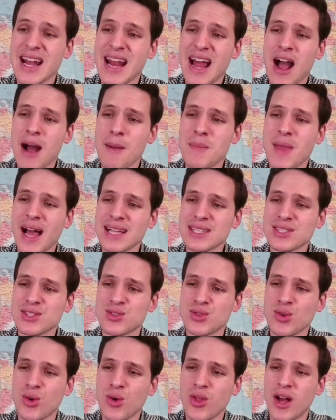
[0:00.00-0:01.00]
Now, I'm not
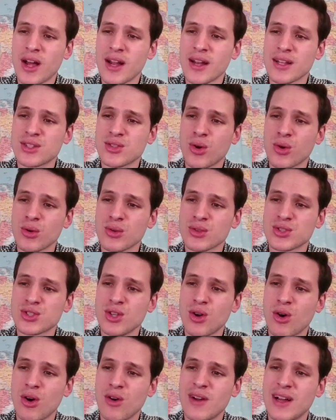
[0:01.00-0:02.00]
sold on a total
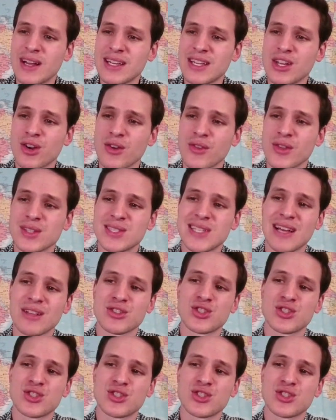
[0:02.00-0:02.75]
snow event here on the South